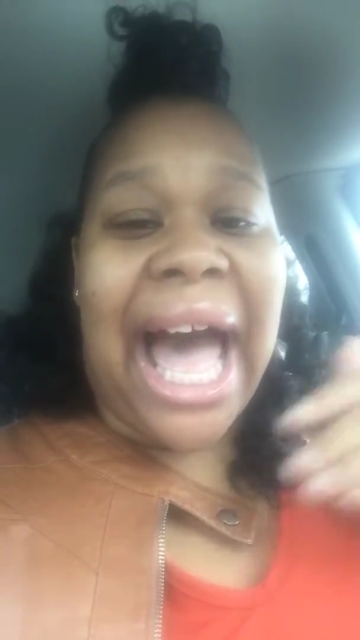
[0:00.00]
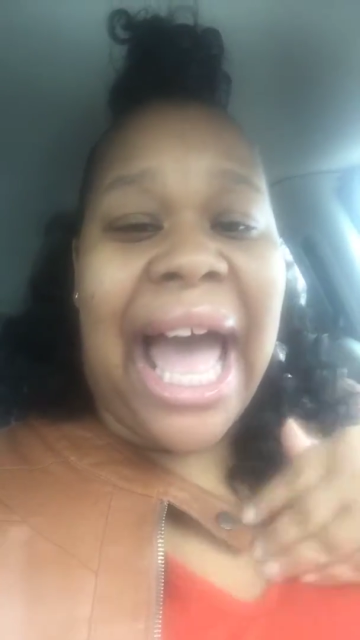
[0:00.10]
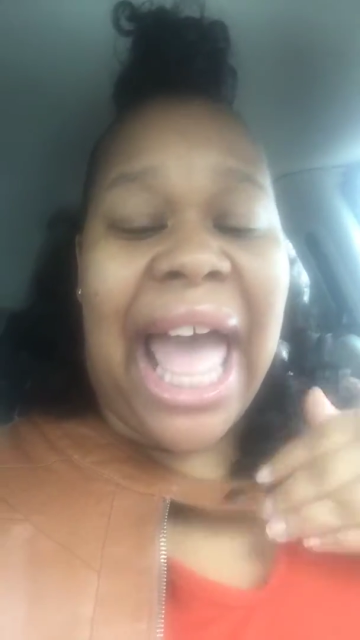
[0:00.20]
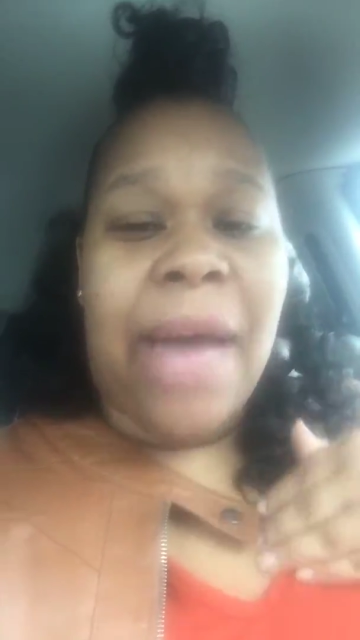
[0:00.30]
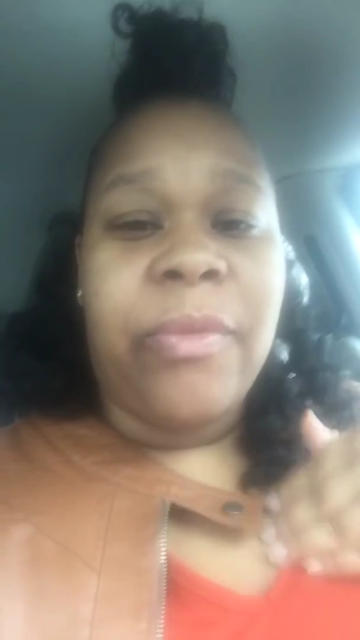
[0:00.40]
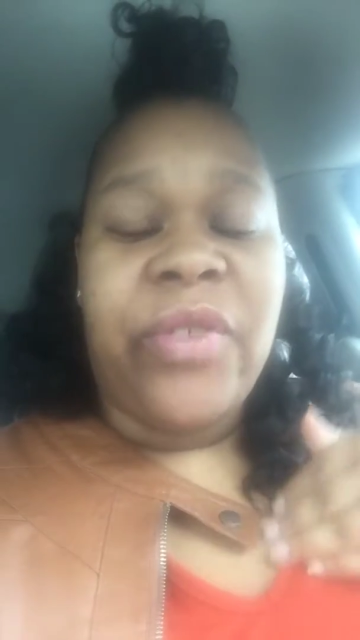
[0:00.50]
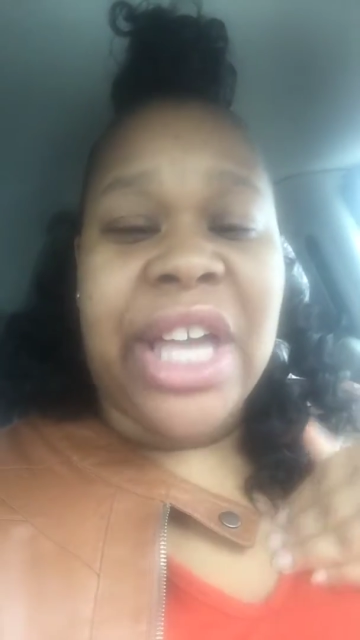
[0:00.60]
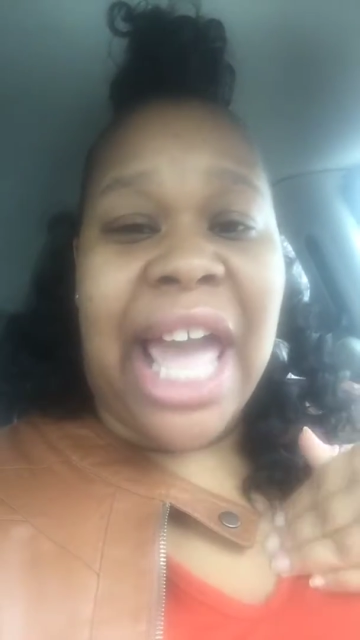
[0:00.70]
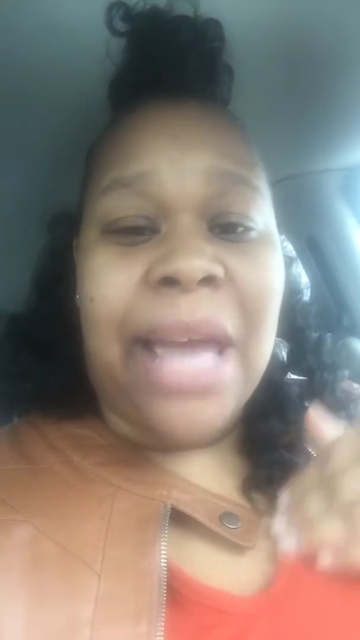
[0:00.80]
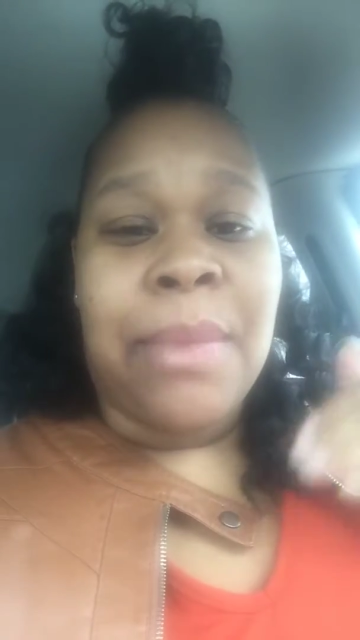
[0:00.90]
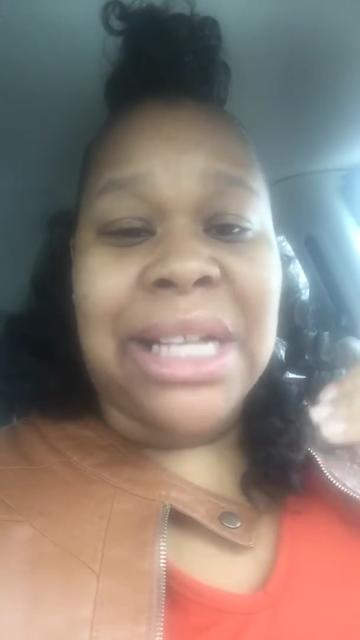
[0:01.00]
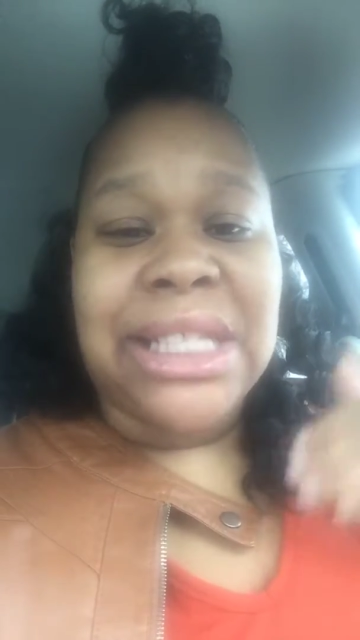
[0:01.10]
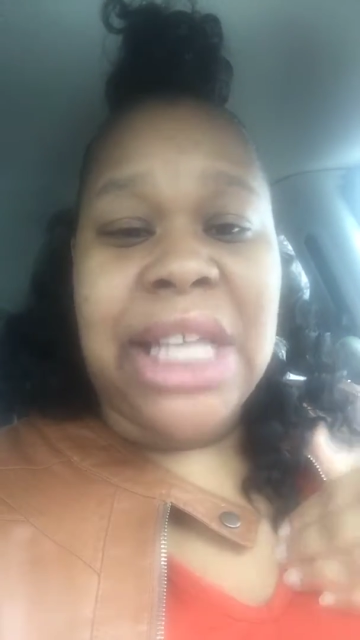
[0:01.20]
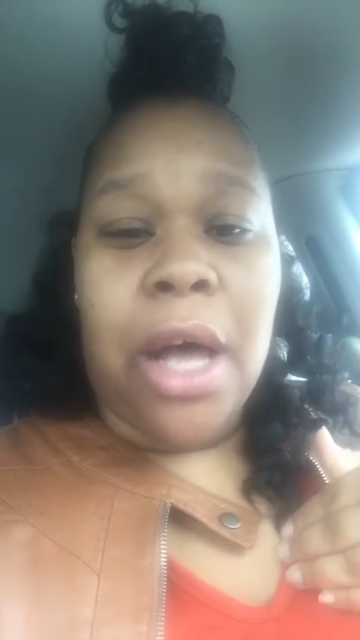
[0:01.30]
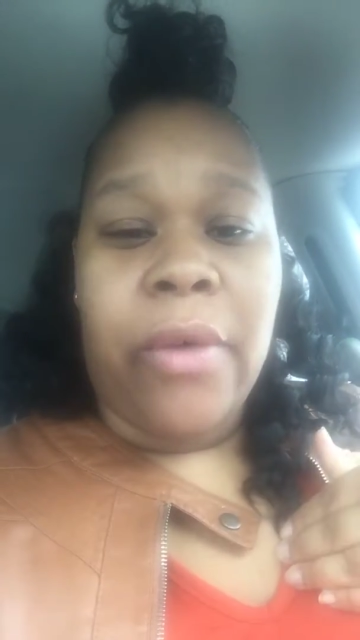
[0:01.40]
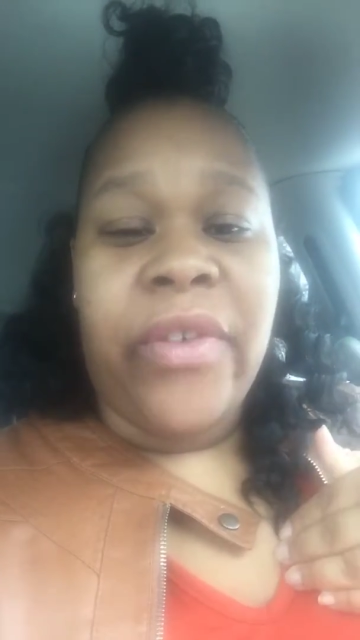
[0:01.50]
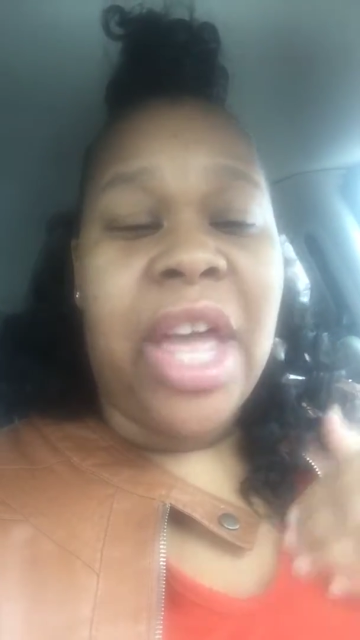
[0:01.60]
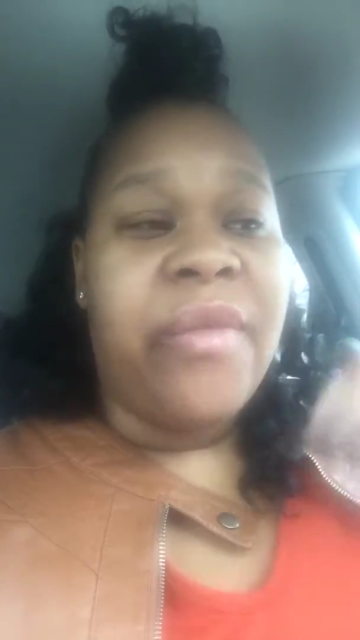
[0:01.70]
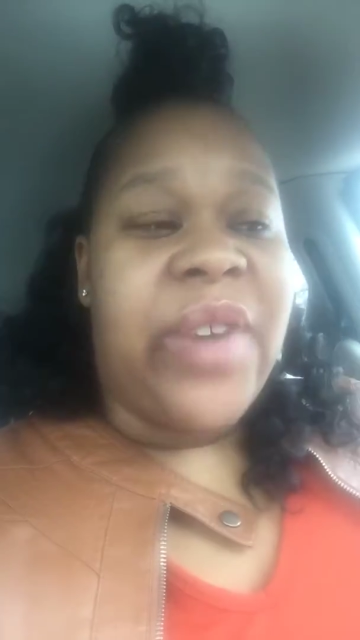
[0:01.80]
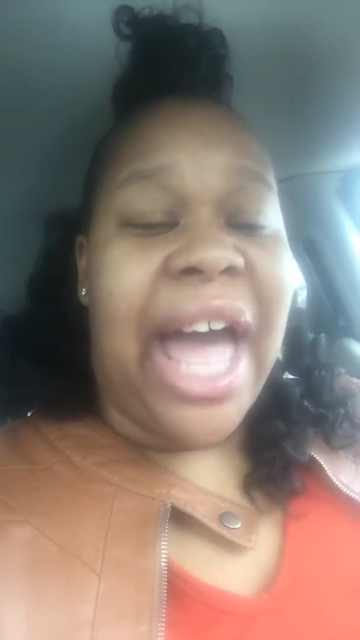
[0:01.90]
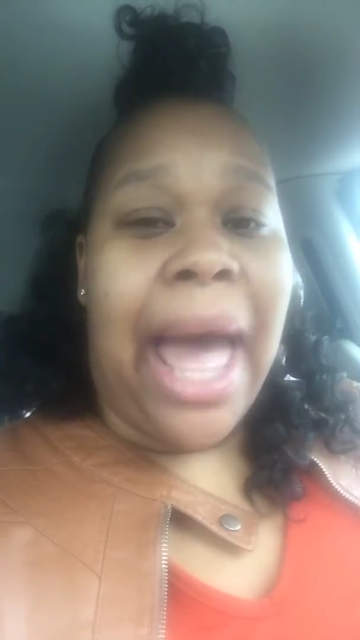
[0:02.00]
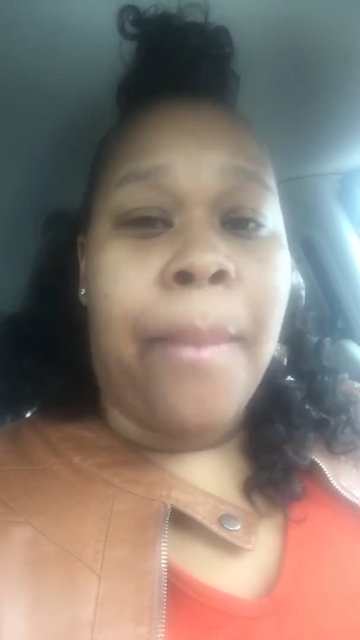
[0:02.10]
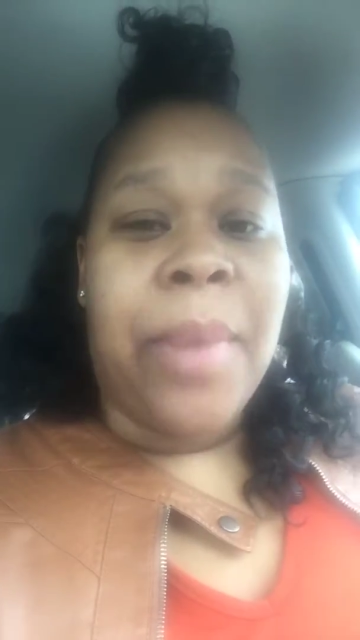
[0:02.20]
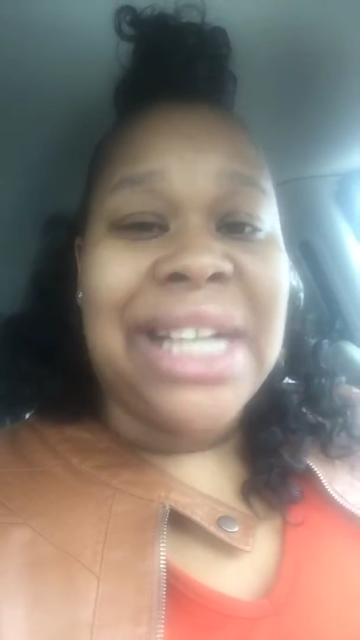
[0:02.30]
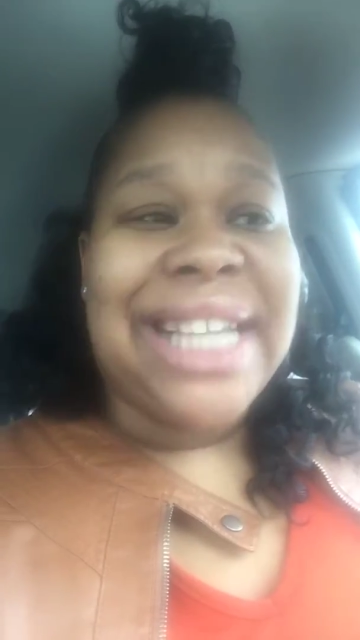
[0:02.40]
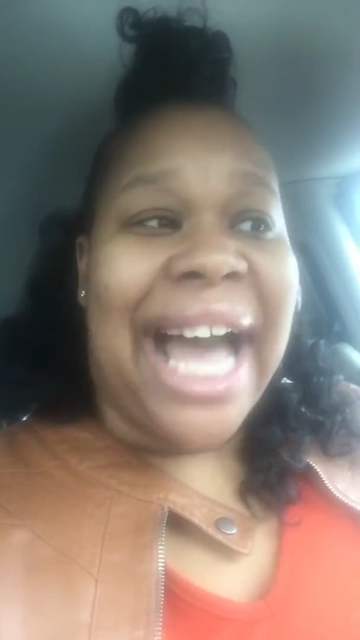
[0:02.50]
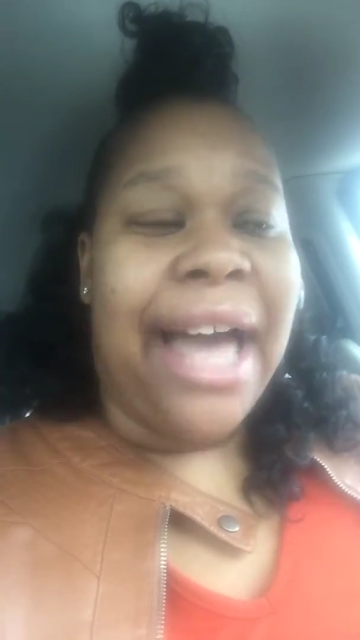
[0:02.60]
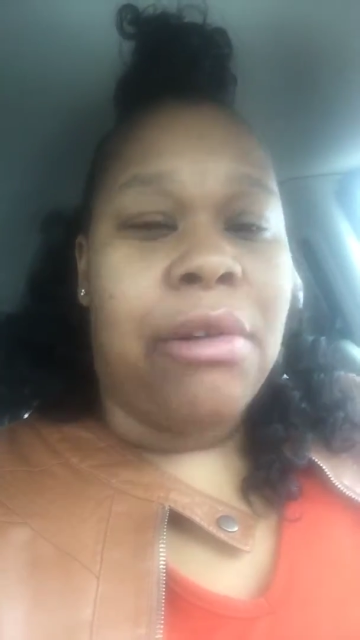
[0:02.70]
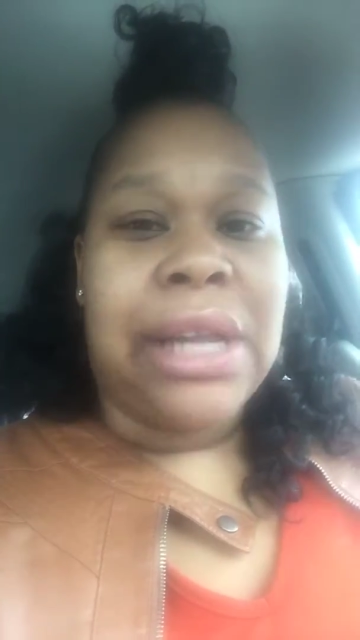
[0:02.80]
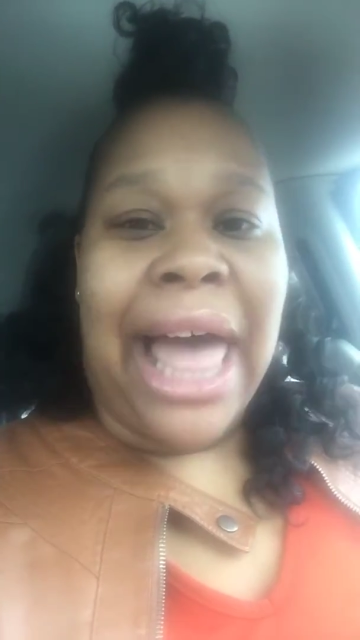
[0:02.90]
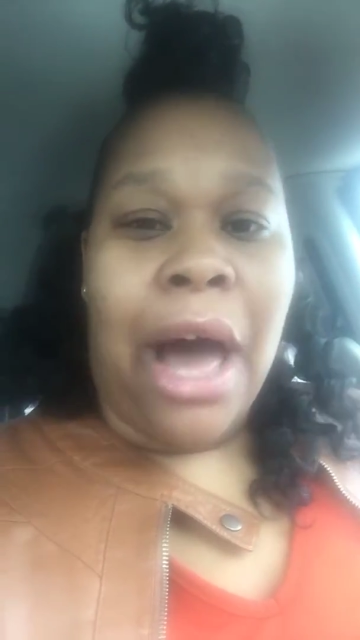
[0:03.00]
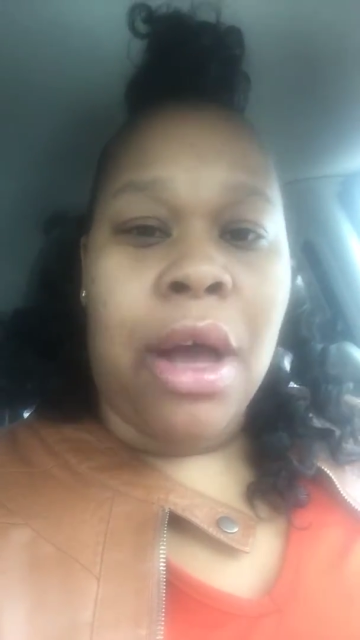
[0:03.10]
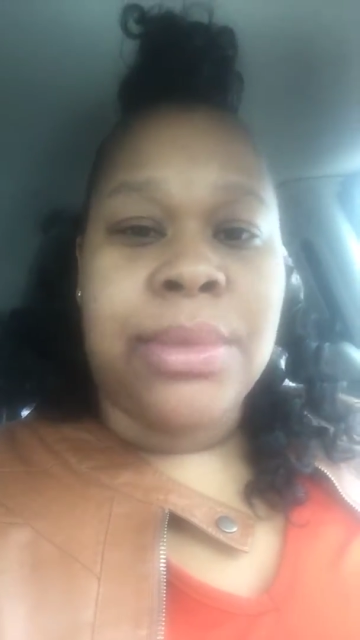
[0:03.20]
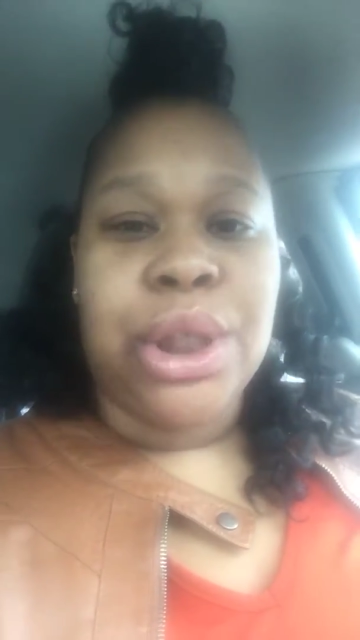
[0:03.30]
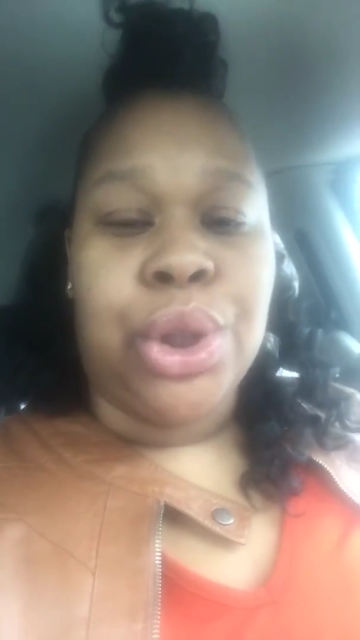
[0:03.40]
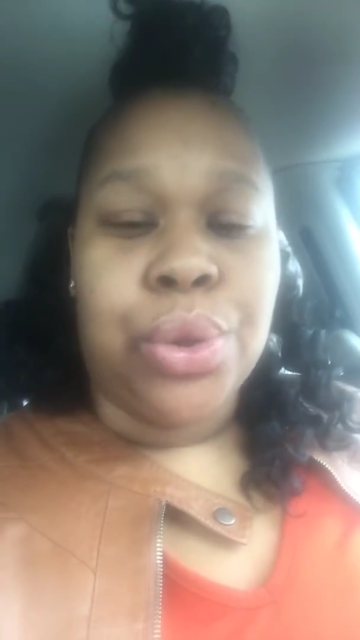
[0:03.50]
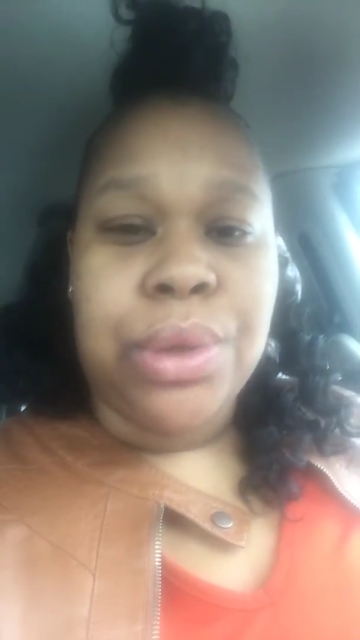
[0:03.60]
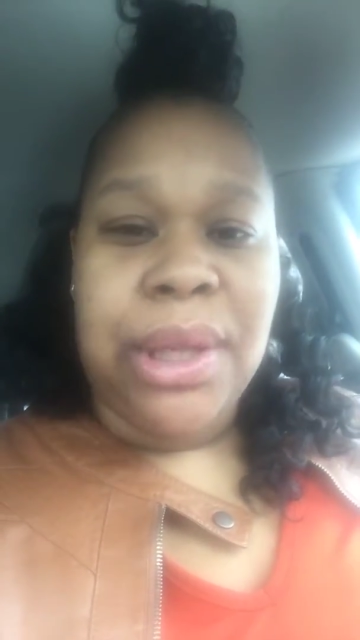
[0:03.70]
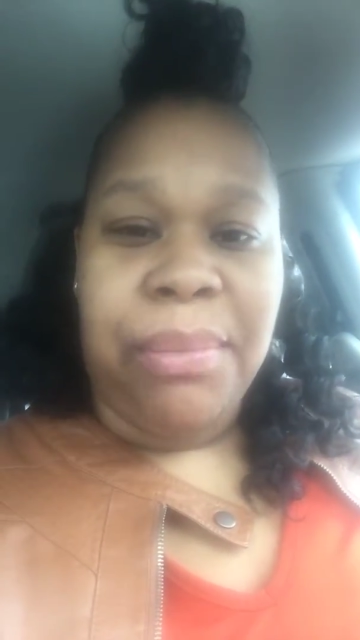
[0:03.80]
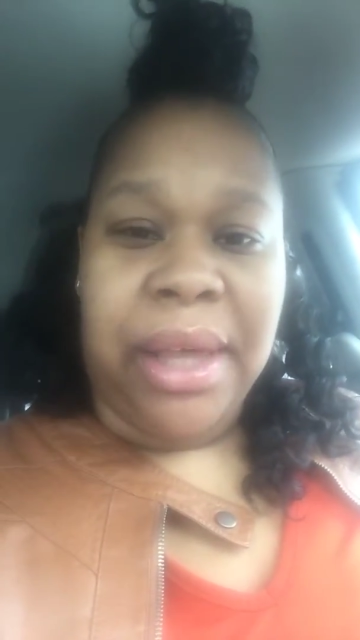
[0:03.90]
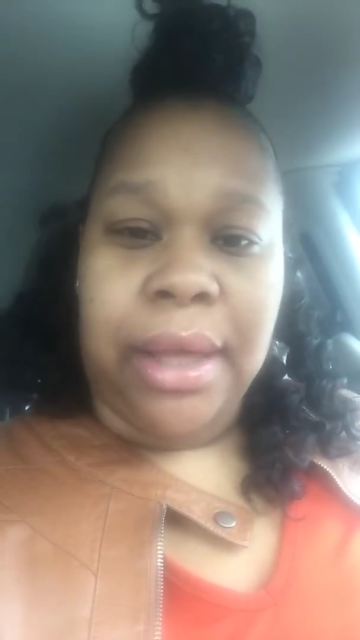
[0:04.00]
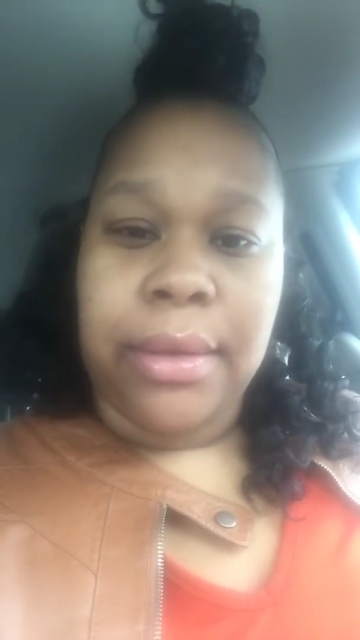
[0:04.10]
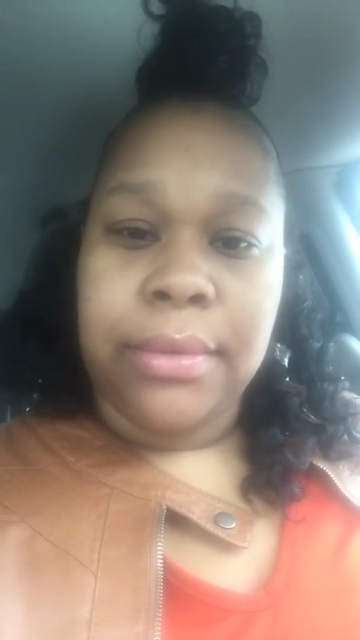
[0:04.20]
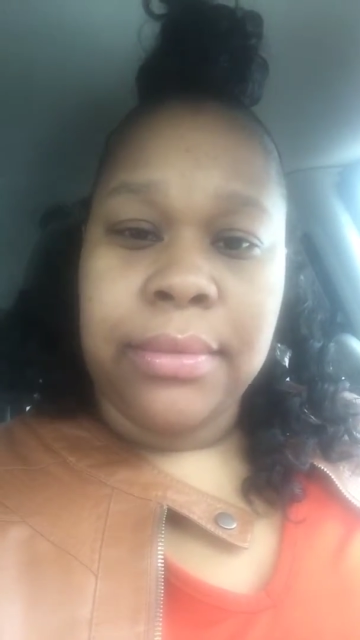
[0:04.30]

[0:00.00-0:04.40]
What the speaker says: I haven't forgave myself for how much I allow him to do to me.